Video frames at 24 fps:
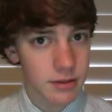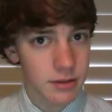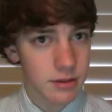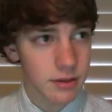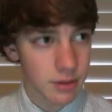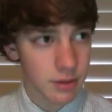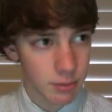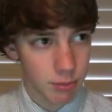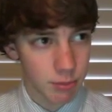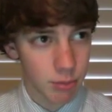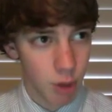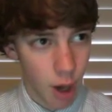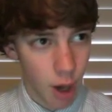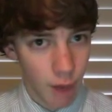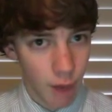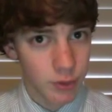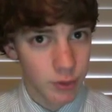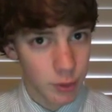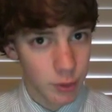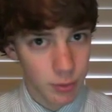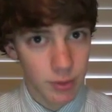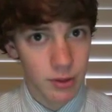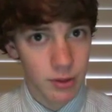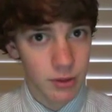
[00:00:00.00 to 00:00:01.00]
a
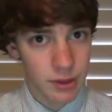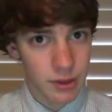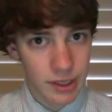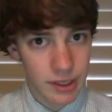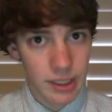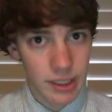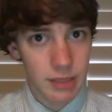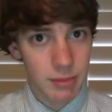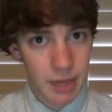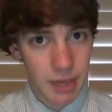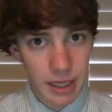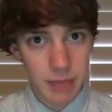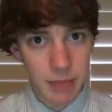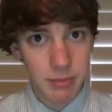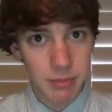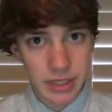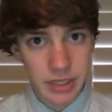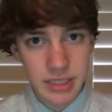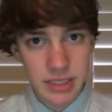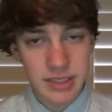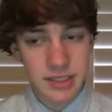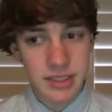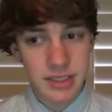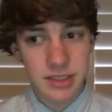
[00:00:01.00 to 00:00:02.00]
profitable eBay
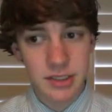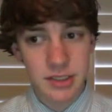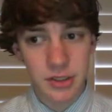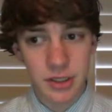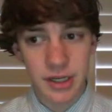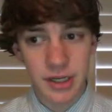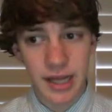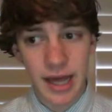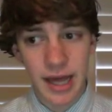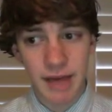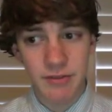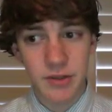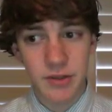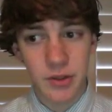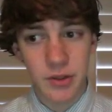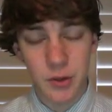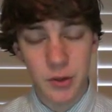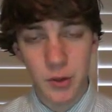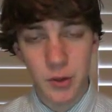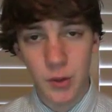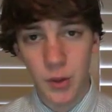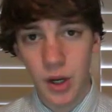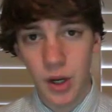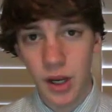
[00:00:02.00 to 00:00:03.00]
business, you're going to have to
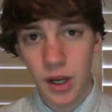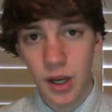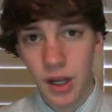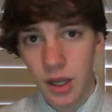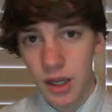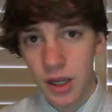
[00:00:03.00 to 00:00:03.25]
do,